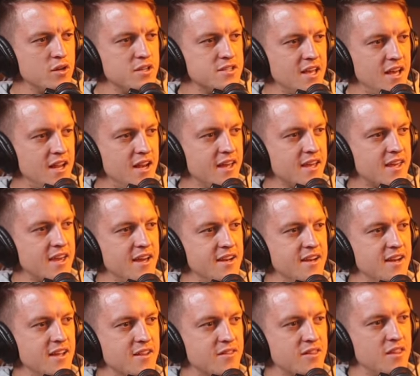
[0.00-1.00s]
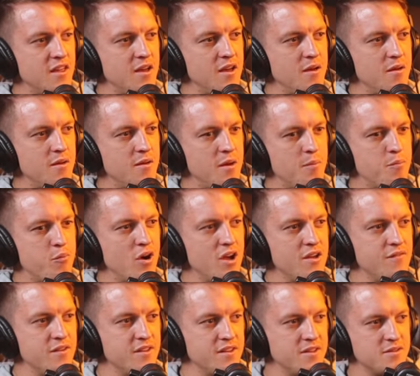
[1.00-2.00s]
Is that like kind of like
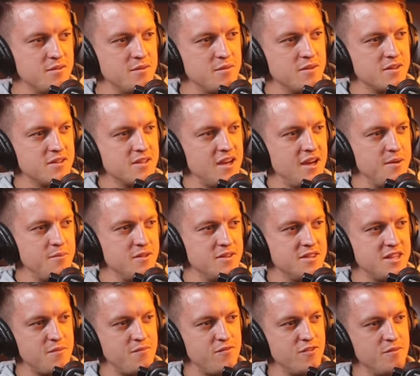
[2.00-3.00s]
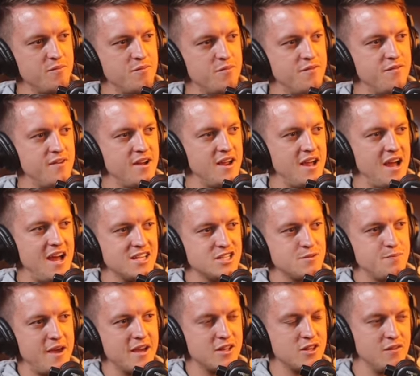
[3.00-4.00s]
private? Kind of different
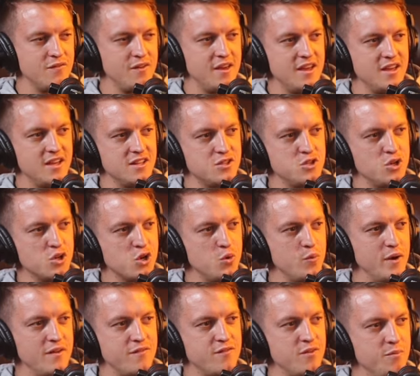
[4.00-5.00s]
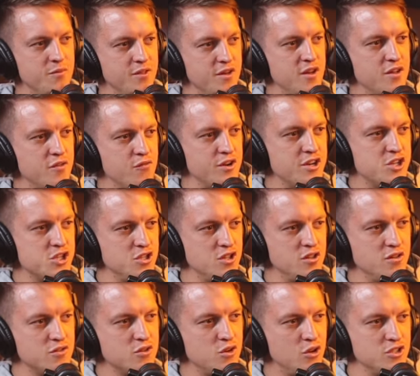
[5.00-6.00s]
aspect of it took away from the
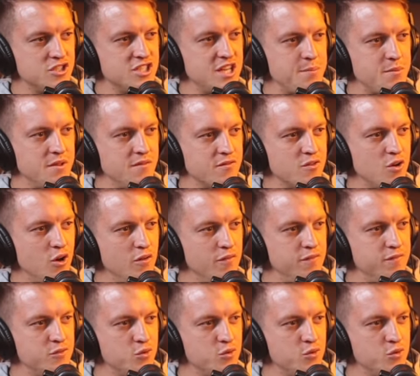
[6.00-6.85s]
original concept of golf.